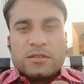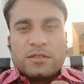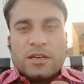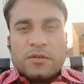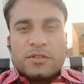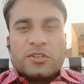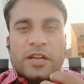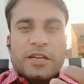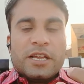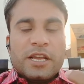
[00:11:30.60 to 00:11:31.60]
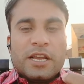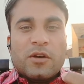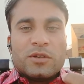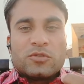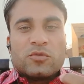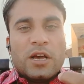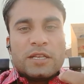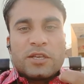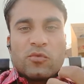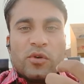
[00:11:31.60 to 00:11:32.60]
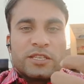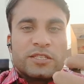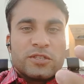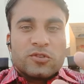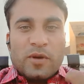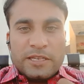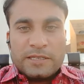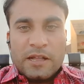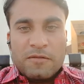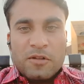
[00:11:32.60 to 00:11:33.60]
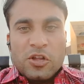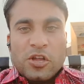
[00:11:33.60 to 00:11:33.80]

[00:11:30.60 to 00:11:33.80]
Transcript: I was standing and I was asking questions to myself